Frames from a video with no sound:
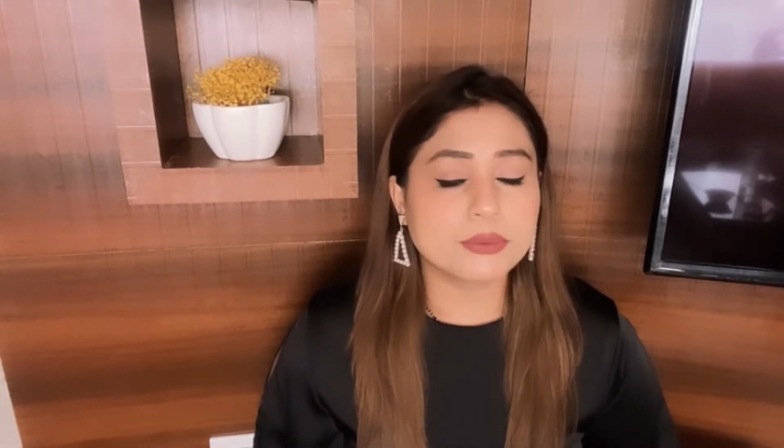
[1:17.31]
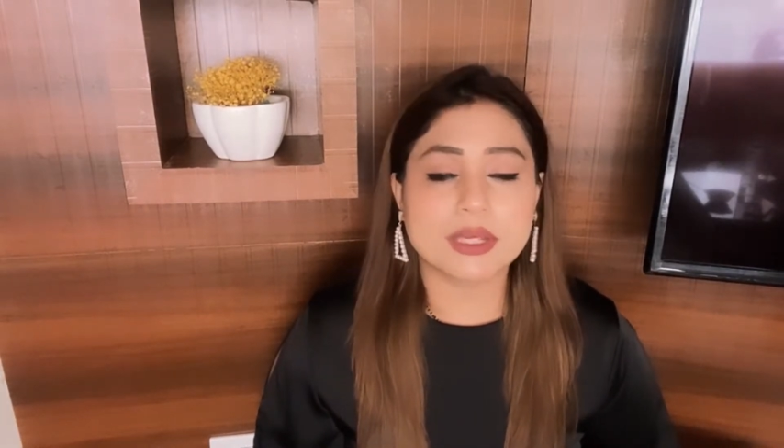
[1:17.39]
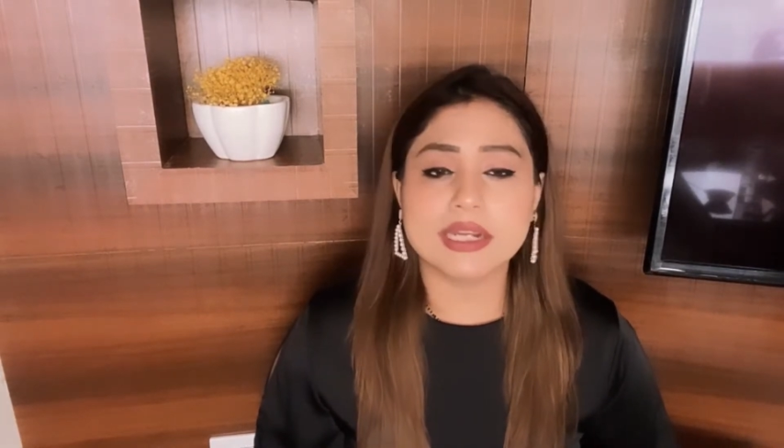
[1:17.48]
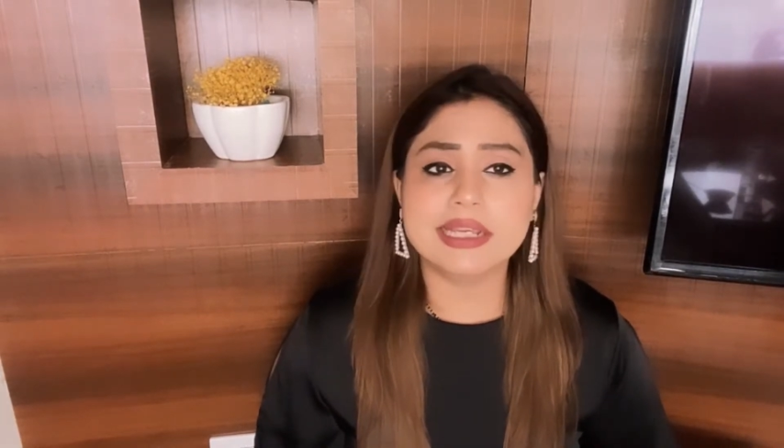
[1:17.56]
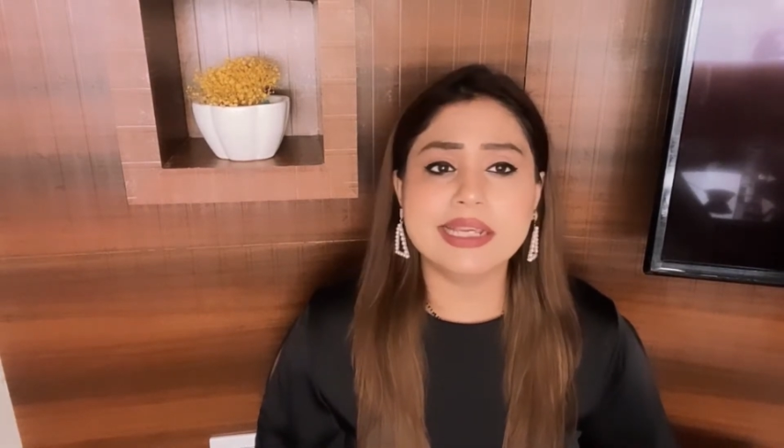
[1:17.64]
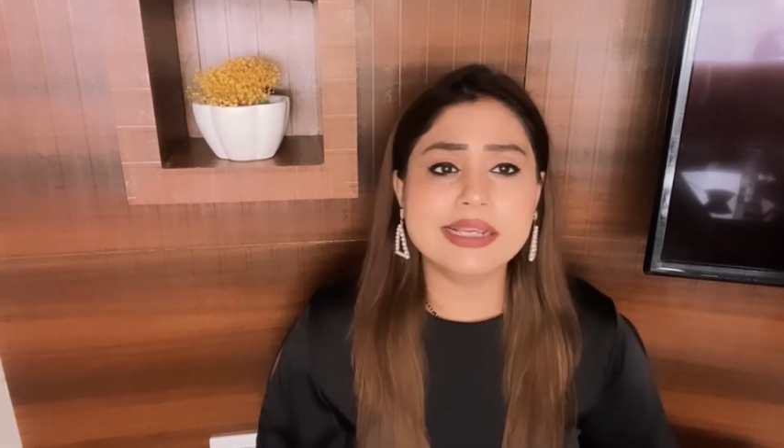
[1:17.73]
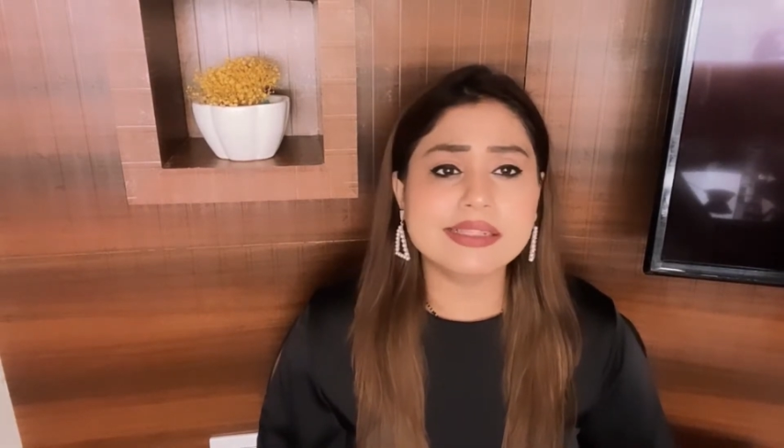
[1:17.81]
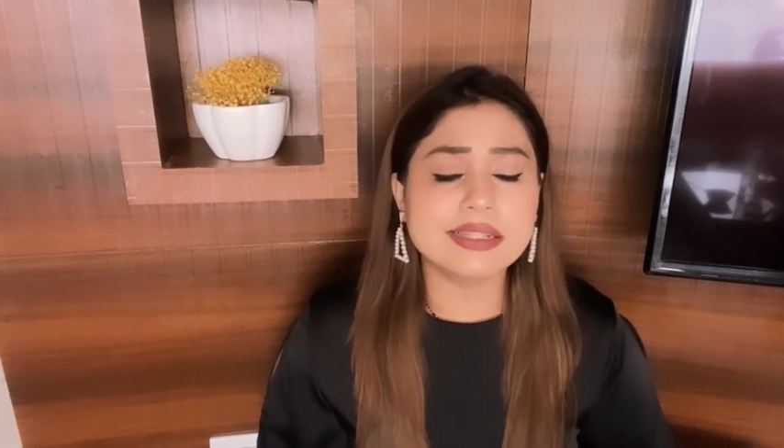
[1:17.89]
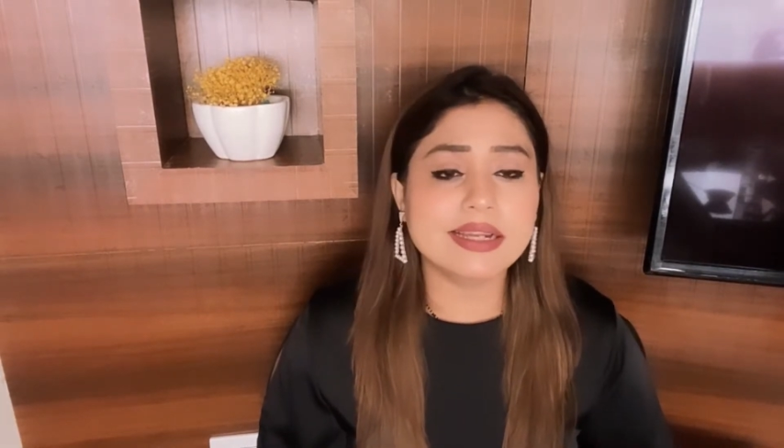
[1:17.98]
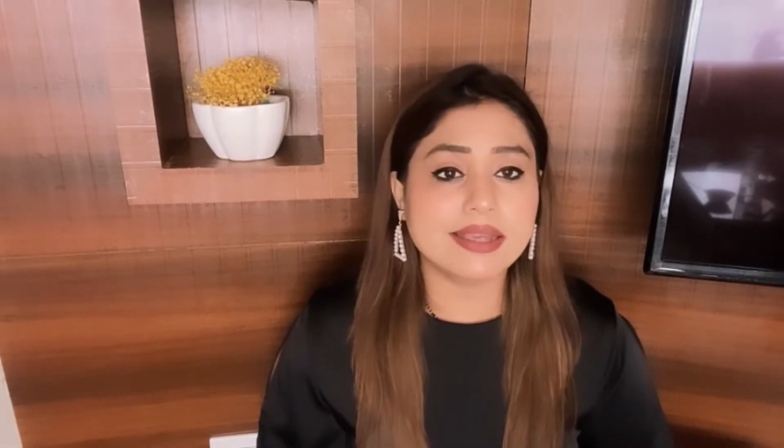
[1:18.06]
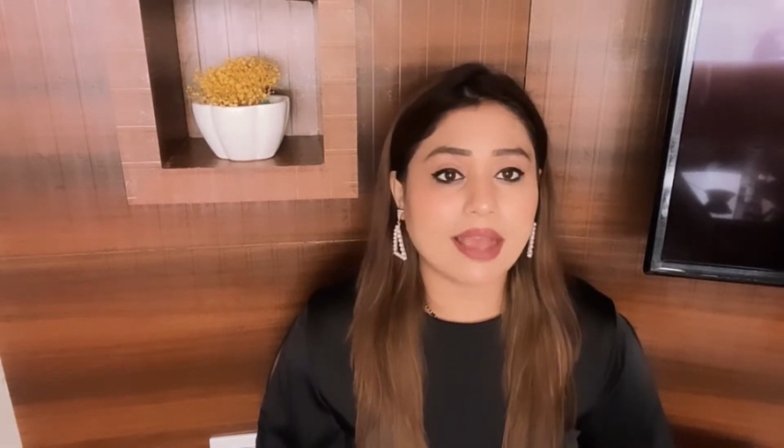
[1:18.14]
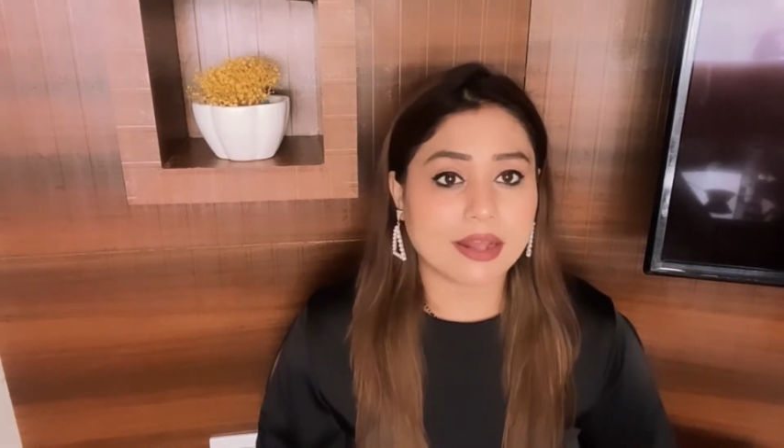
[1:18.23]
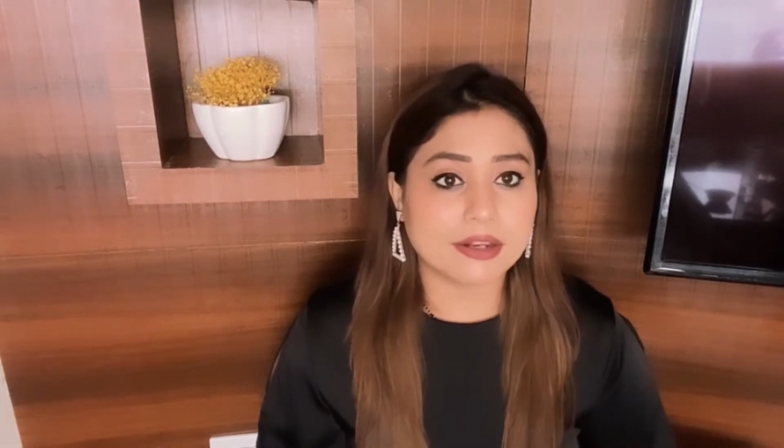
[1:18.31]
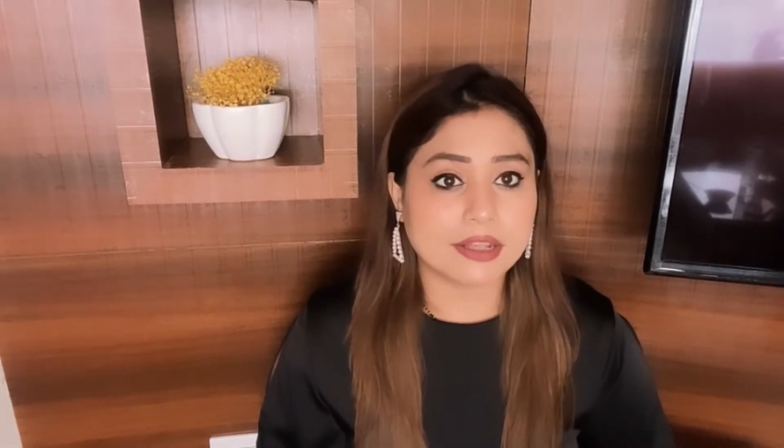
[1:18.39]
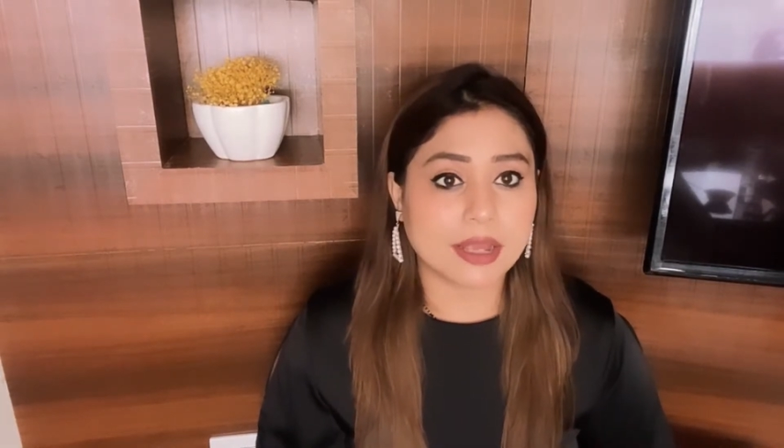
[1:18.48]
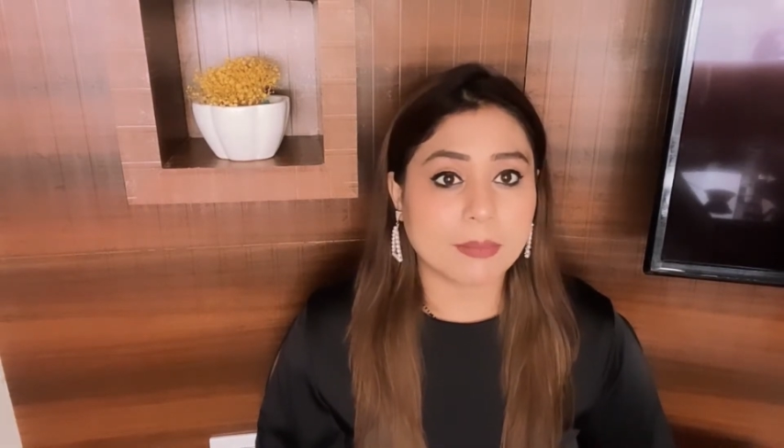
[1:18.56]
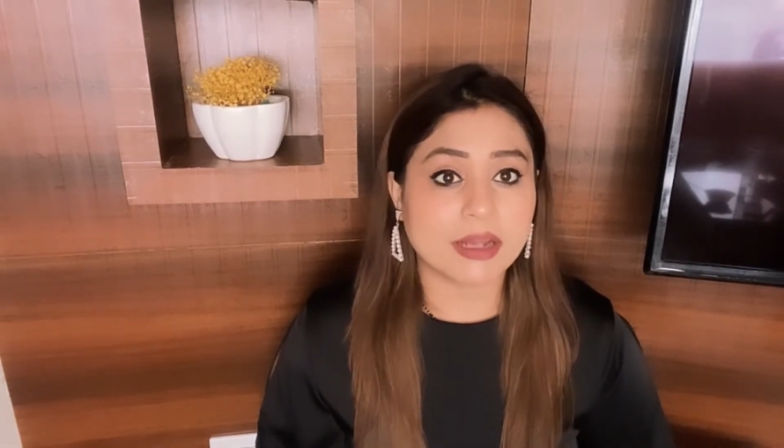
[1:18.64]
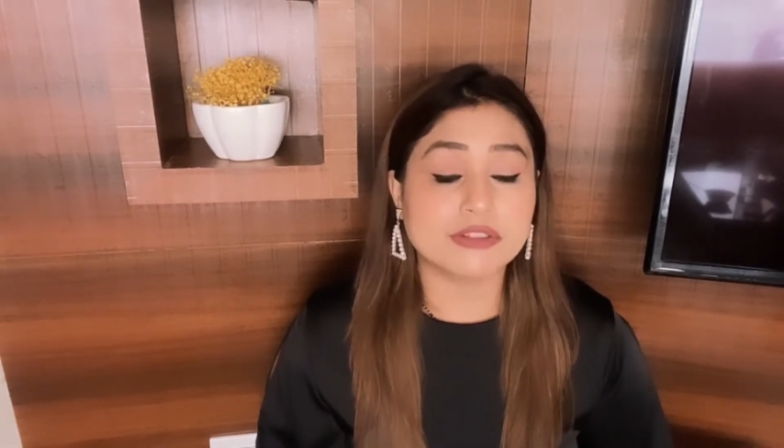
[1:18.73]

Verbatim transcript: You can easily carry them